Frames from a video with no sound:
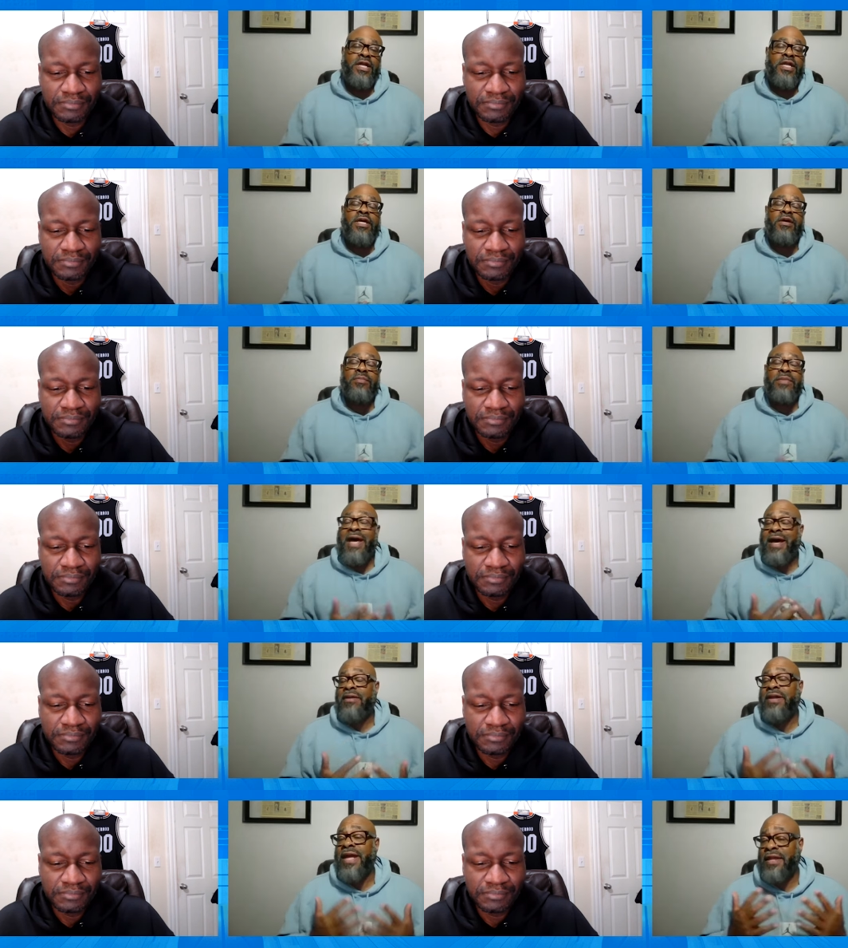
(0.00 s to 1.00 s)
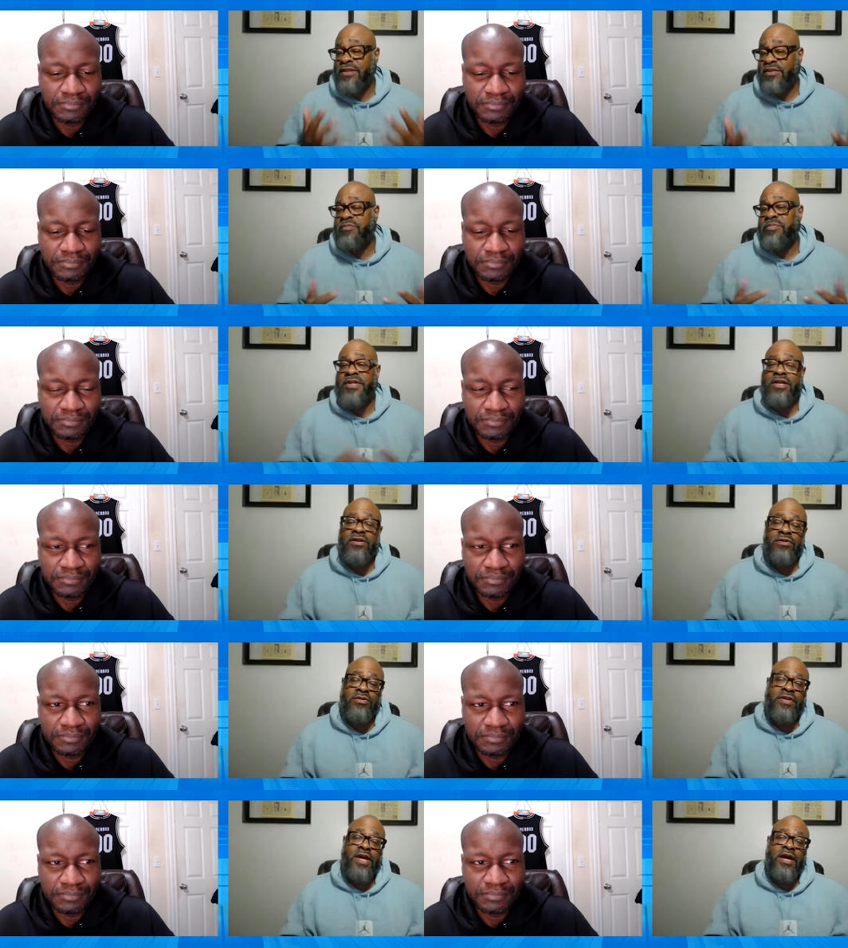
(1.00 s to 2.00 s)
Speaker 1: in him not at this
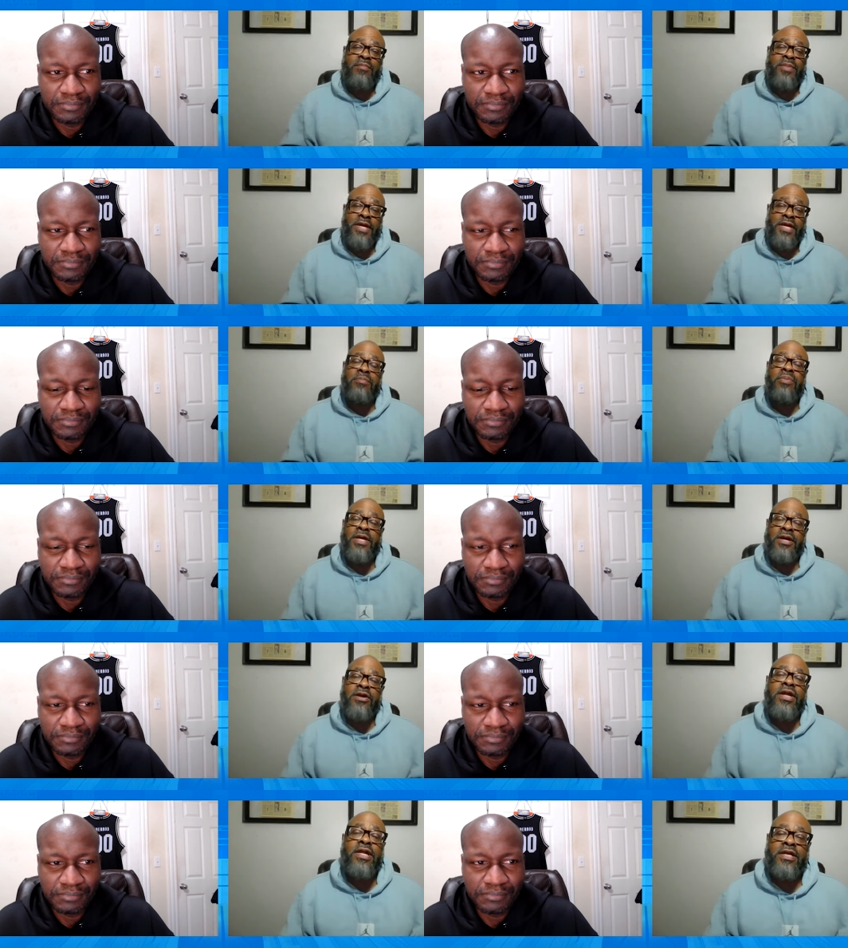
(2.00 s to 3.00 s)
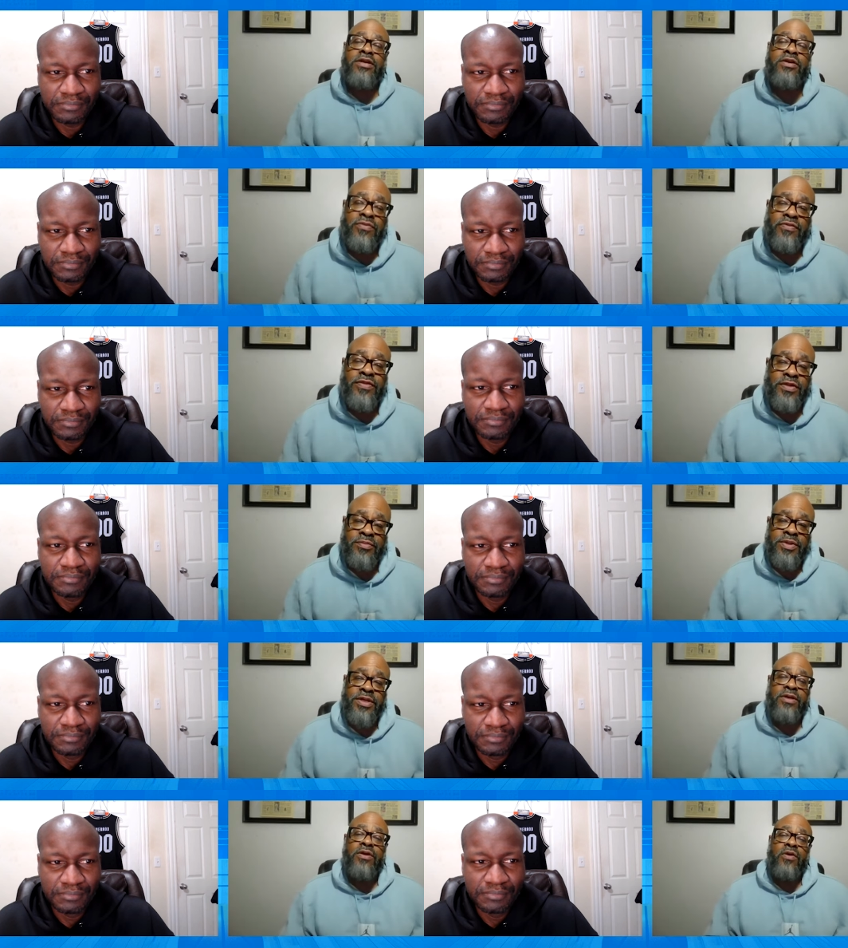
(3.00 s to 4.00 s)
particular time being a player that he used to
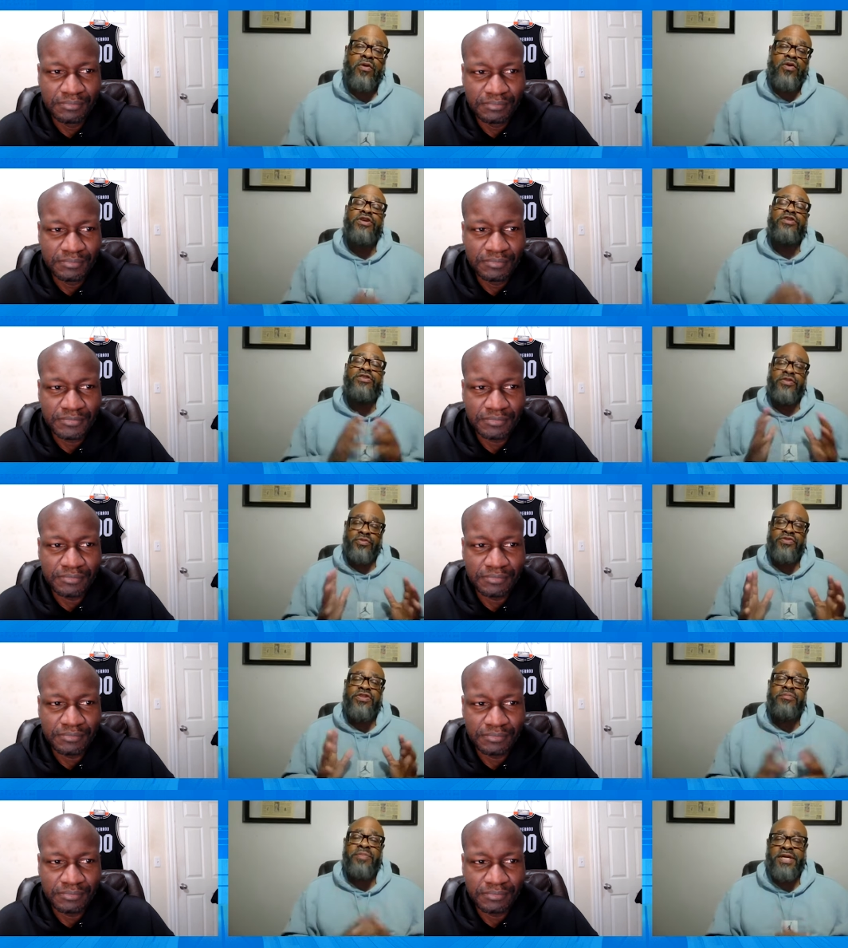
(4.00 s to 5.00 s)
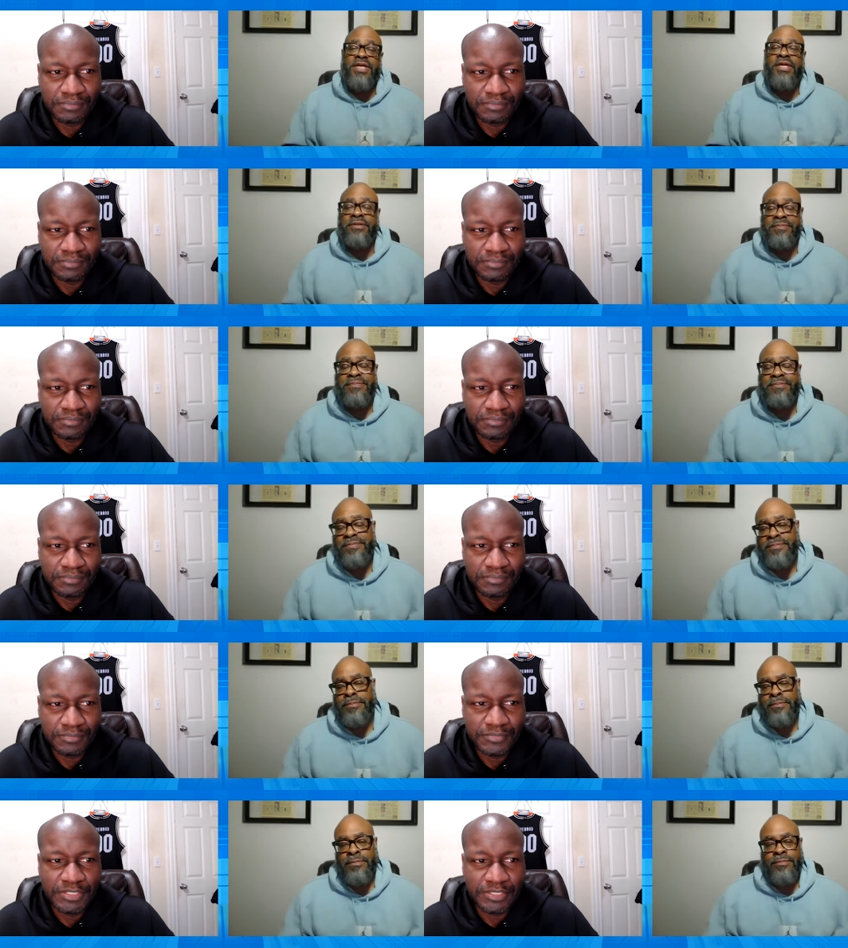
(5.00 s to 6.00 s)
be or he's used to being
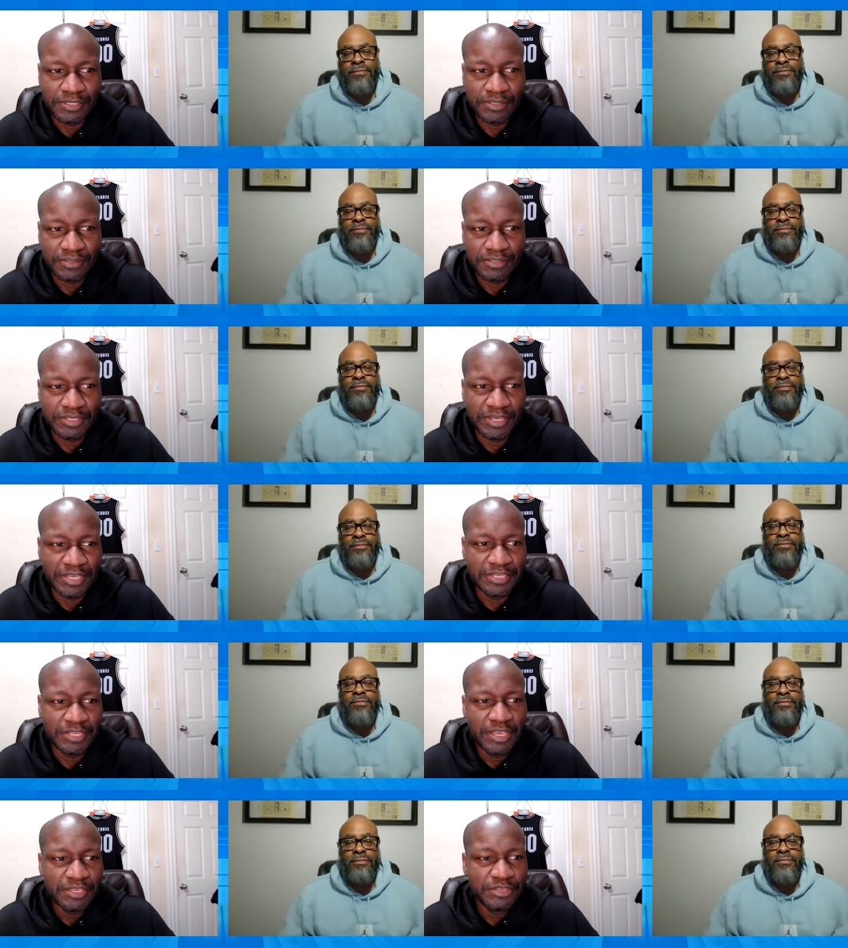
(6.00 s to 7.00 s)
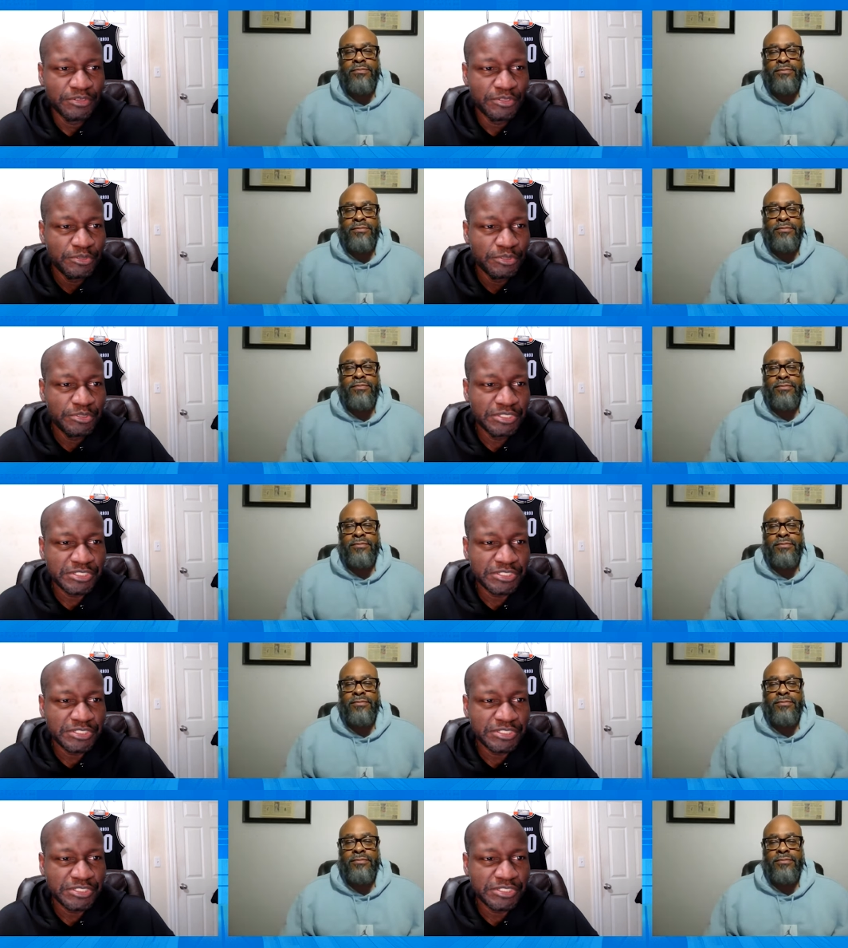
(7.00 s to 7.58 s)
Speaker 2: yeah, yeah, and you know, you you